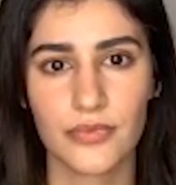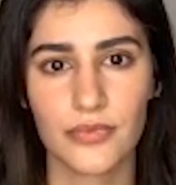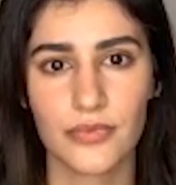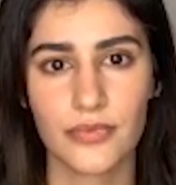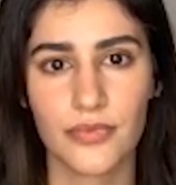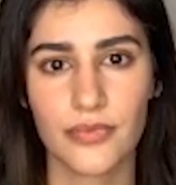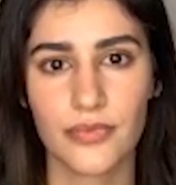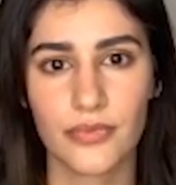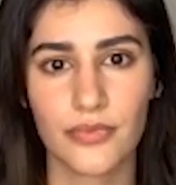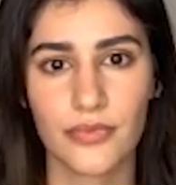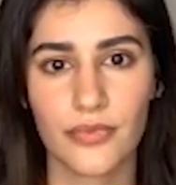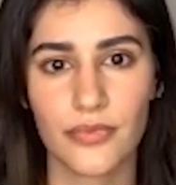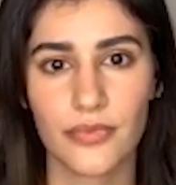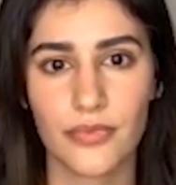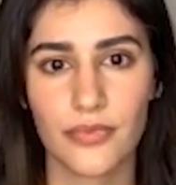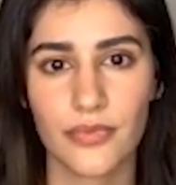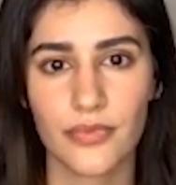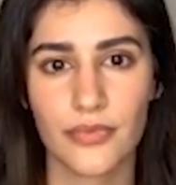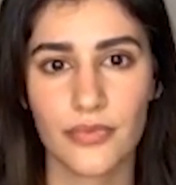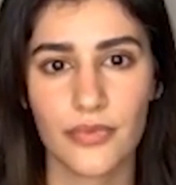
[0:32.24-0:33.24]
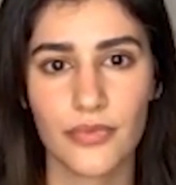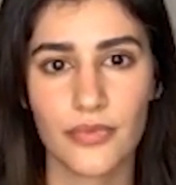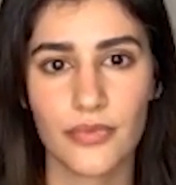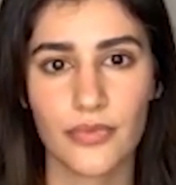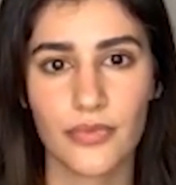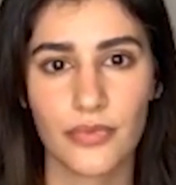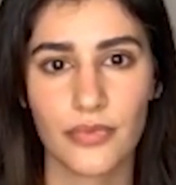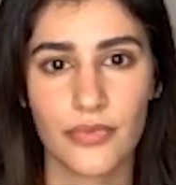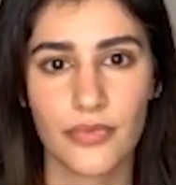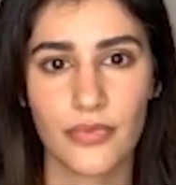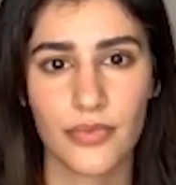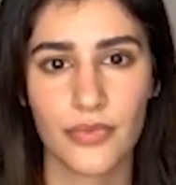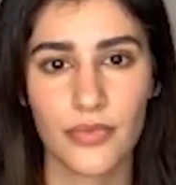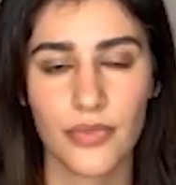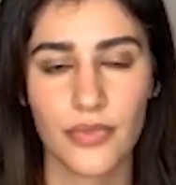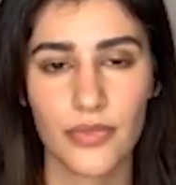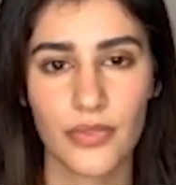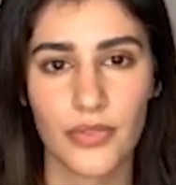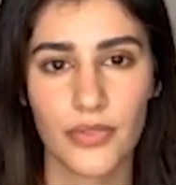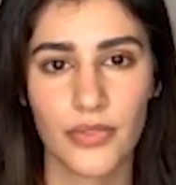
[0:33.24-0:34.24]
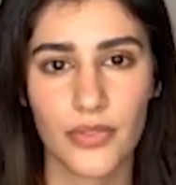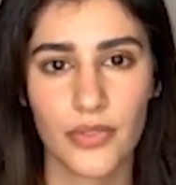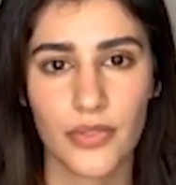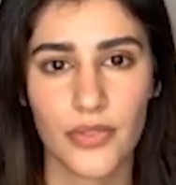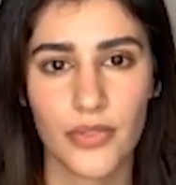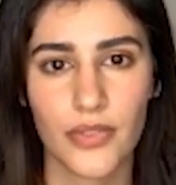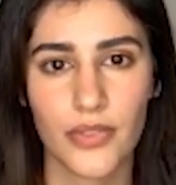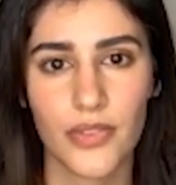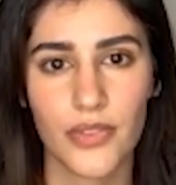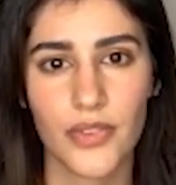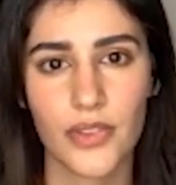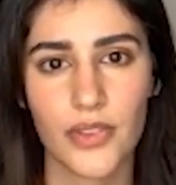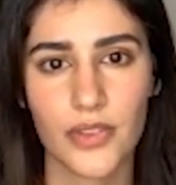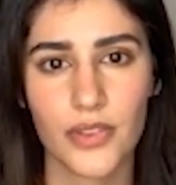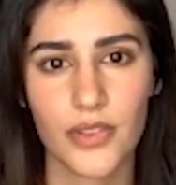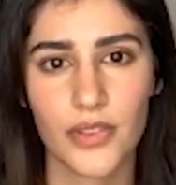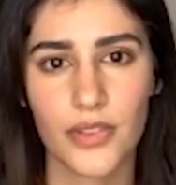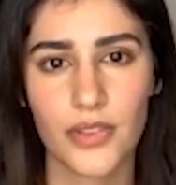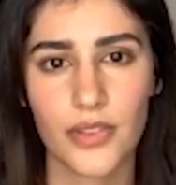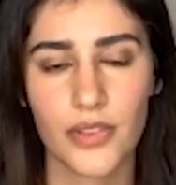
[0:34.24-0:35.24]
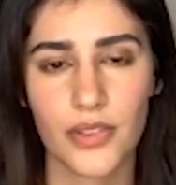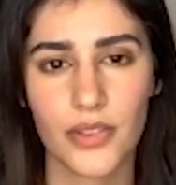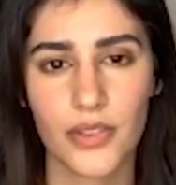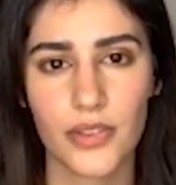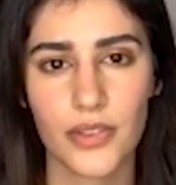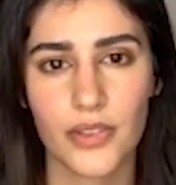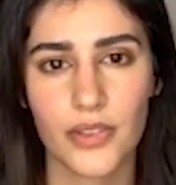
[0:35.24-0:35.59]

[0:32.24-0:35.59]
(silent)